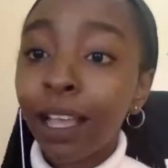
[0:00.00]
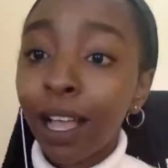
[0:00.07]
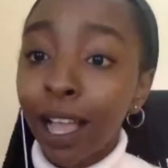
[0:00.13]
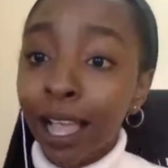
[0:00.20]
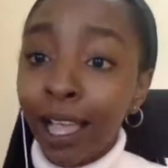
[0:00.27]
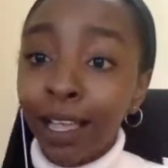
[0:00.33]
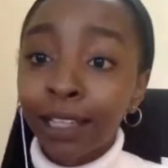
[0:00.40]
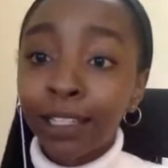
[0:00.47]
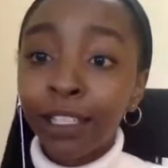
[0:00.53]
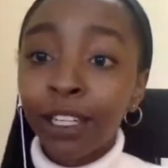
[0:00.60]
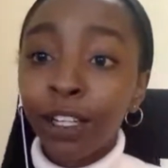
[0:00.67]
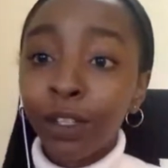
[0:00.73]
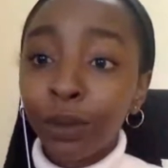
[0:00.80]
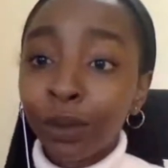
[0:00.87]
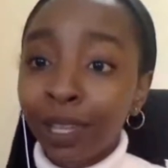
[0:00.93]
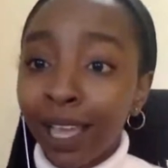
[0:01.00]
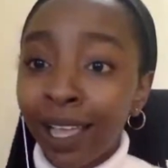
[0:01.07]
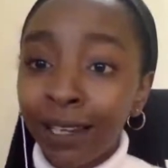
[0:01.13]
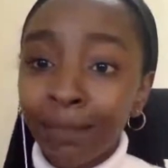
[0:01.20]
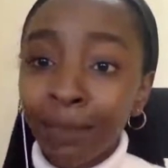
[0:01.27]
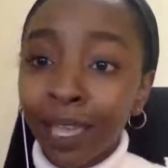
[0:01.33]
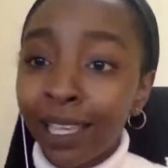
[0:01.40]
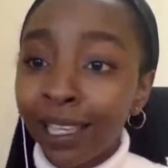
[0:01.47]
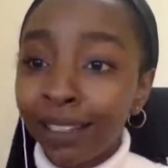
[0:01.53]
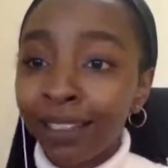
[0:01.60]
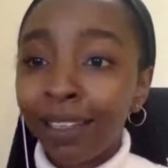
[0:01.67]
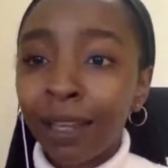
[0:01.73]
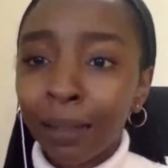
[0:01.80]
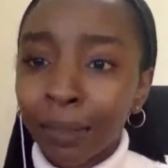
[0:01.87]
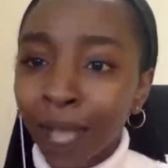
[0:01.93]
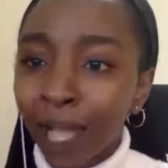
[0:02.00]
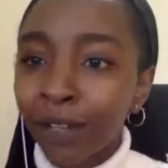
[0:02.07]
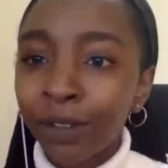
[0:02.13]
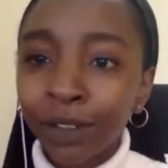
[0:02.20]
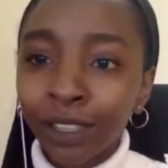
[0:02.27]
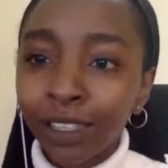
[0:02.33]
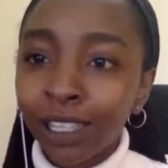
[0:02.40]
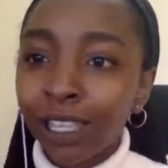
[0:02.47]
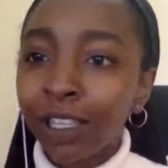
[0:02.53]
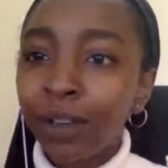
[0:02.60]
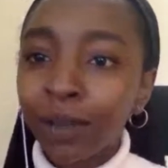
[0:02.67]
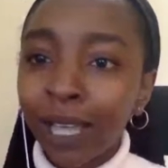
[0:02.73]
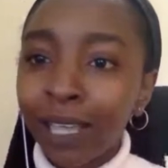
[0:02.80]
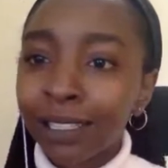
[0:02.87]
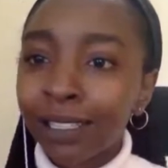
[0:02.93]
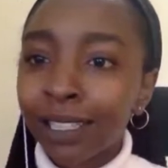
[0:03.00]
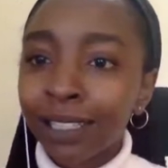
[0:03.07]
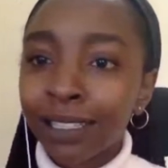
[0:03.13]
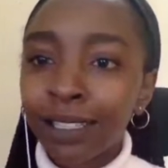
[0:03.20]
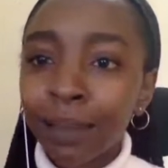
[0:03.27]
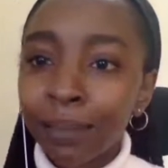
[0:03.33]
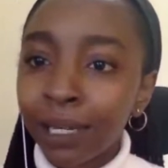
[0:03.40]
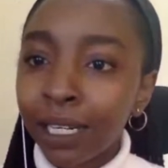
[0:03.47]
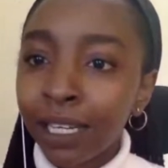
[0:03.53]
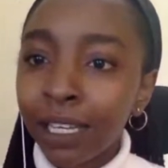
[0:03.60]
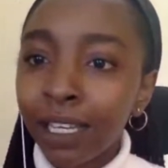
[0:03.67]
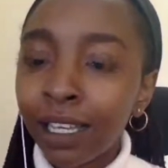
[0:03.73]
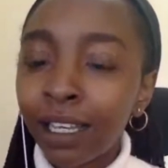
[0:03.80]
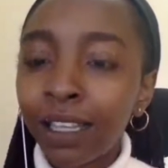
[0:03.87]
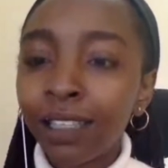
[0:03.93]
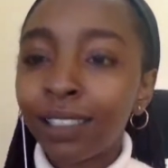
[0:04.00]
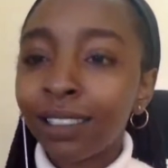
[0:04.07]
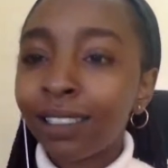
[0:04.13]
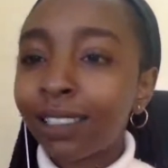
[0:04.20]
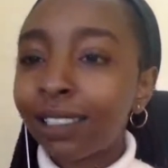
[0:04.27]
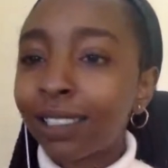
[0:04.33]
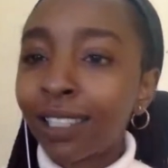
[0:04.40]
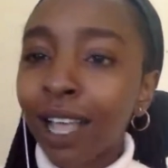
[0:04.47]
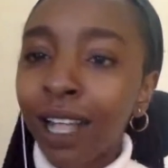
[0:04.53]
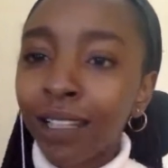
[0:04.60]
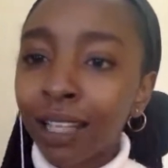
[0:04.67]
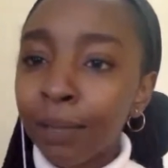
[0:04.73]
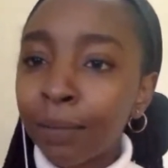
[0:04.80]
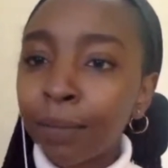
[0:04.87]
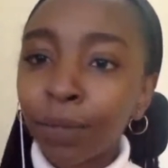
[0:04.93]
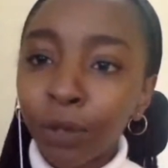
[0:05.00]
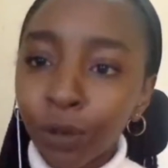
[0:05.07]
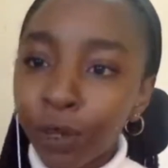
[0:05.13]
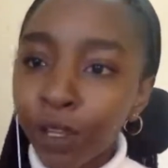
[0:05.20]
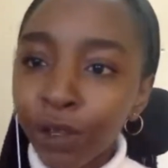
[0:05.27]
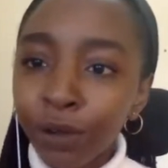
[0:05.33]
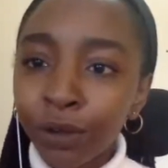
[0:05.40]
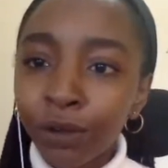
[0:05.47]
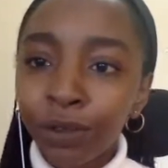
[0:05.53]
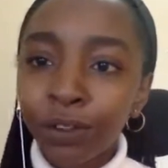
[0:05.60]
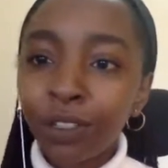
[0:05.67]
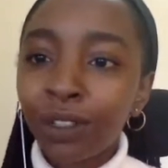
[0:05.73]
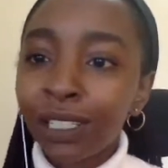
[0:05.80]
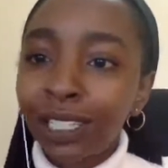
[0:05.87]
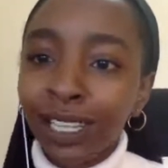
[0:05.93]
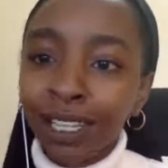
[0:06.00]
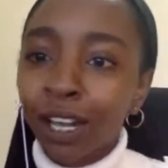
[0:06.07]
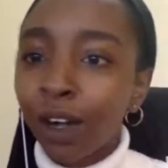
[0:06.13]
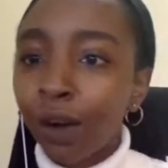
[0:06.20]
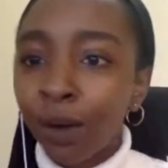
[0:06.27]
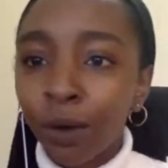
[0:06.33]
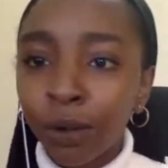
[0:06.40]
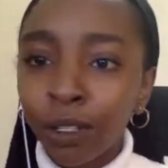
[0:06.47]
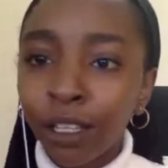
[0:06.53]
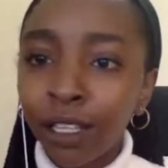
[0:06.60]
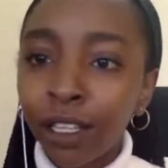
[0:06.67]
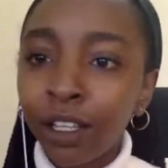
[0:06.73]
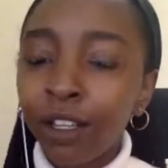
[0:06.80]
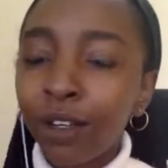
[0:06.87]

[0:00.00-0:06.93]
And you can't make it a manual thing. You can't tell somebody, just I'll employ you to dig a hole.